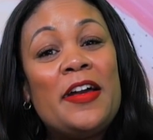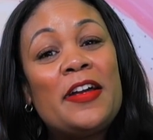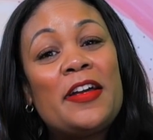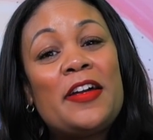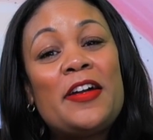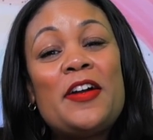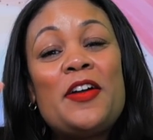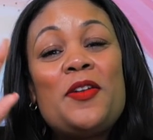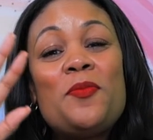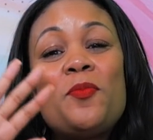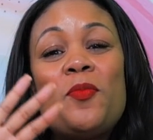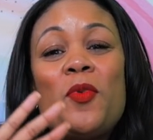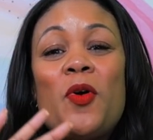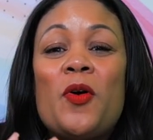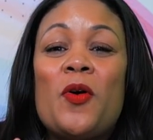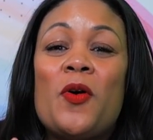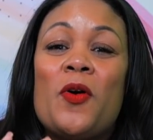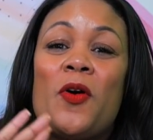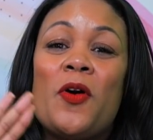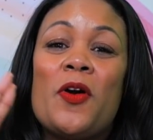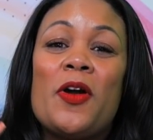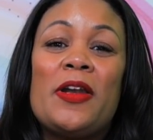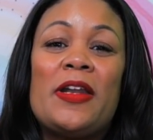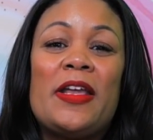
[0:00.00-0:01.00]
good
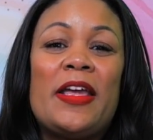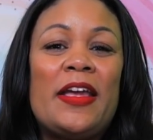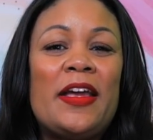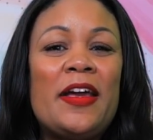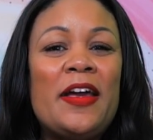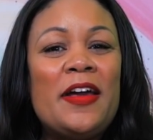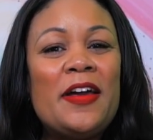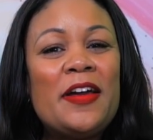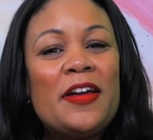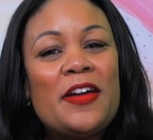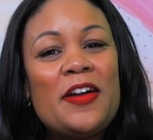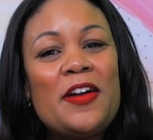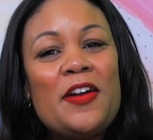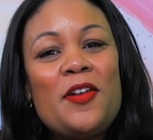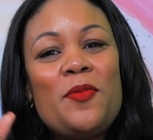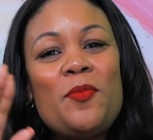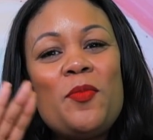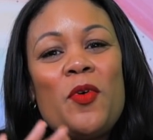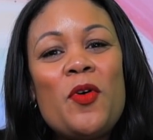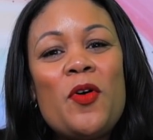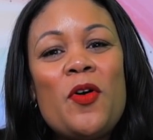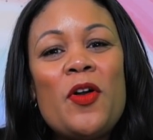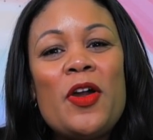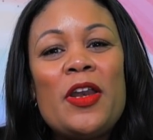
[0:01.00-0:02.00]
morning, good
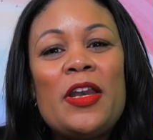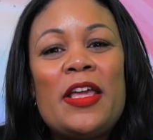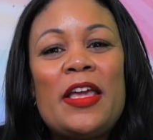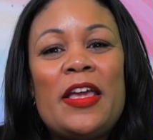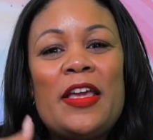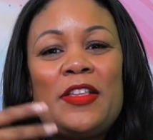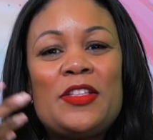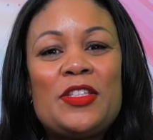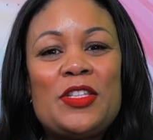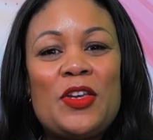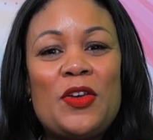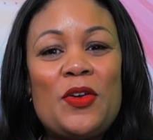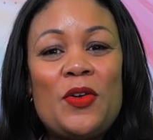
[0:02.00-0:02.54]
morning to